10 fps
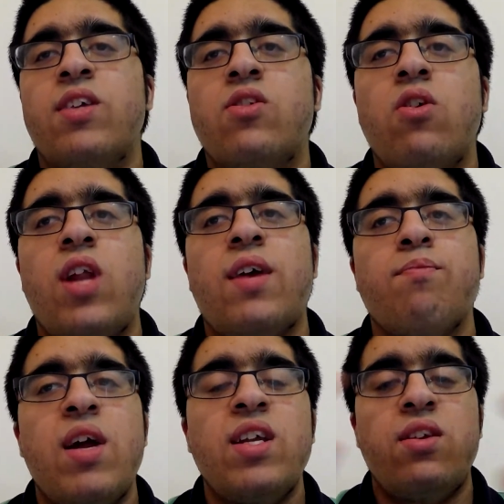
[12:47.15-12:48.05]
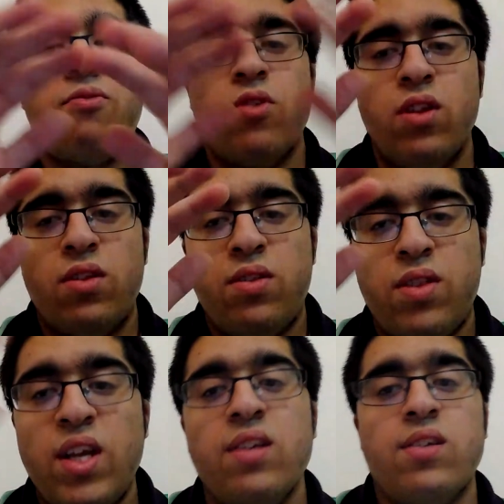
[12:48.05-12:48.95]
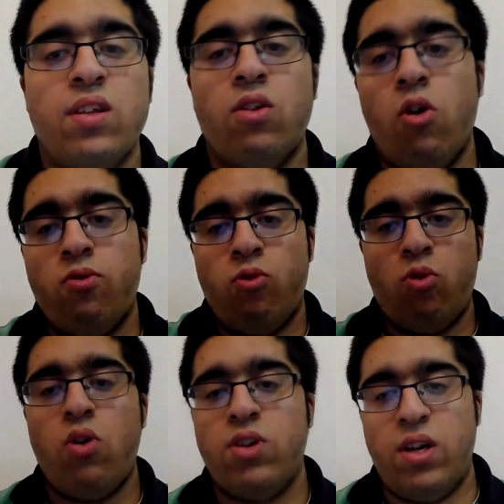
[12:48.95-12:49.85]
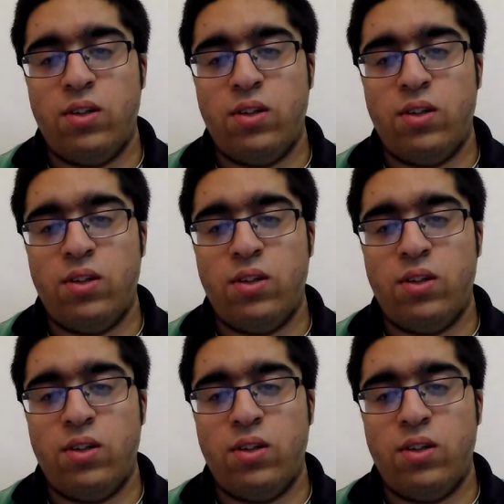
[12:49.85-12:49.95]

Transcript: It's got like many different things in the overall content.